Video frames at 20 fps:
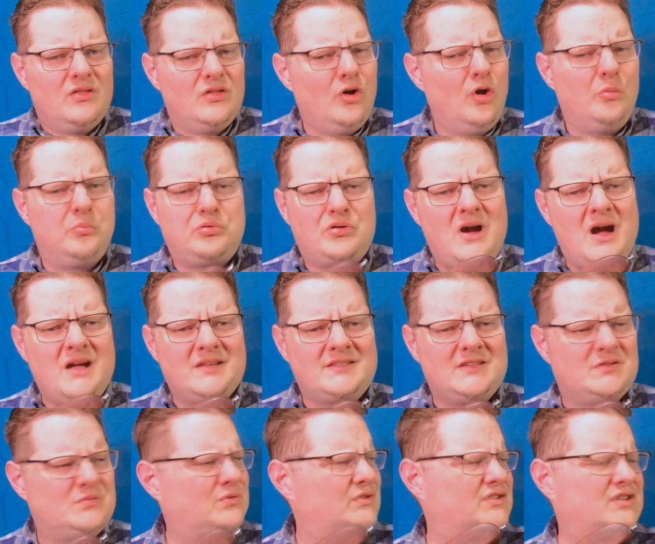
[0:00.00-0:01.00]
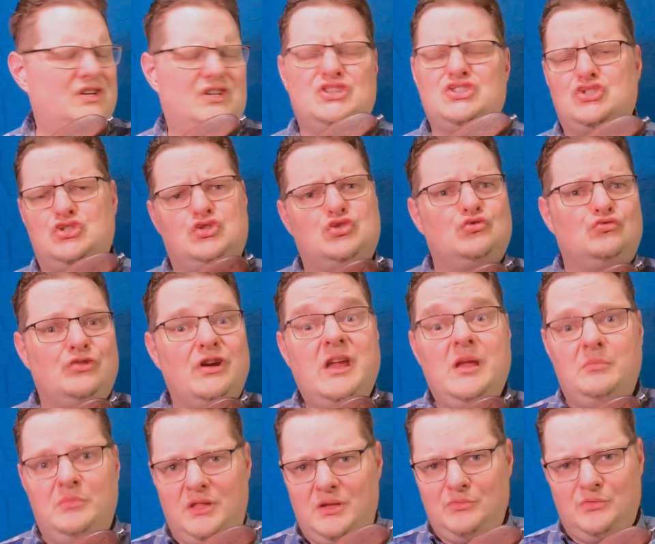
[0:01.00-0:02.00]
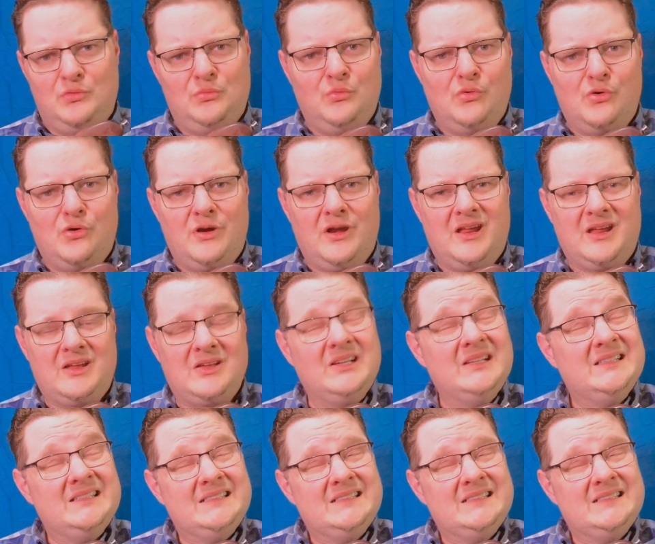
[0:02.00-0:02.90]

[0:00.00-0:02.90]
The whole process was extremely rewarding.